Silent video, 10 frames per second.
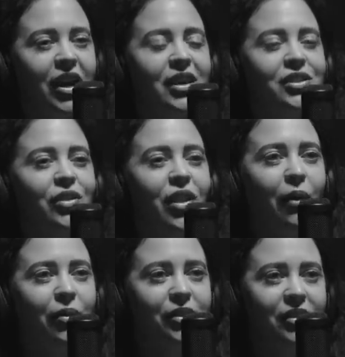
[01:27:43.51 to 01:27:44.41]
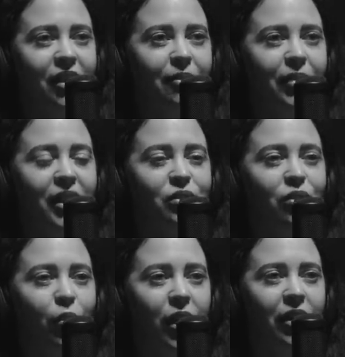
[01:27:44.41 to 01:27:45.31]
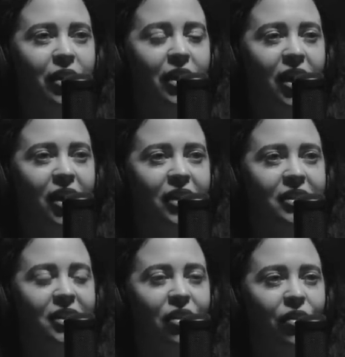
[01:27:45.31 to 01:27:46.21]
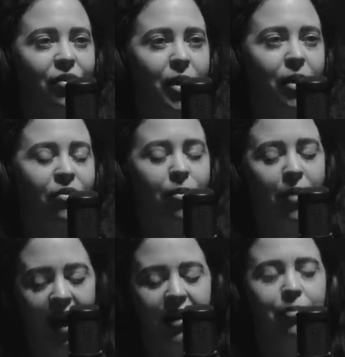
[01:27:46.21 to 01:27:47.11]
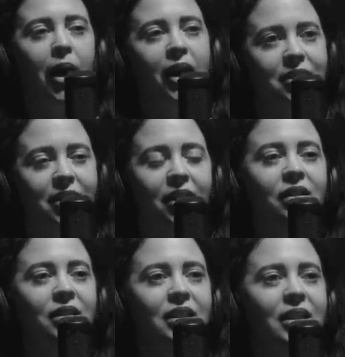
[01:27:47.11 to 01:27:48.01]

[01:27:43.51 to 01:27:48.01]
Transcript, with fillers: yeah. So that was um, that's sort of where the Haqqanis. A lot of them come from that in Paktia.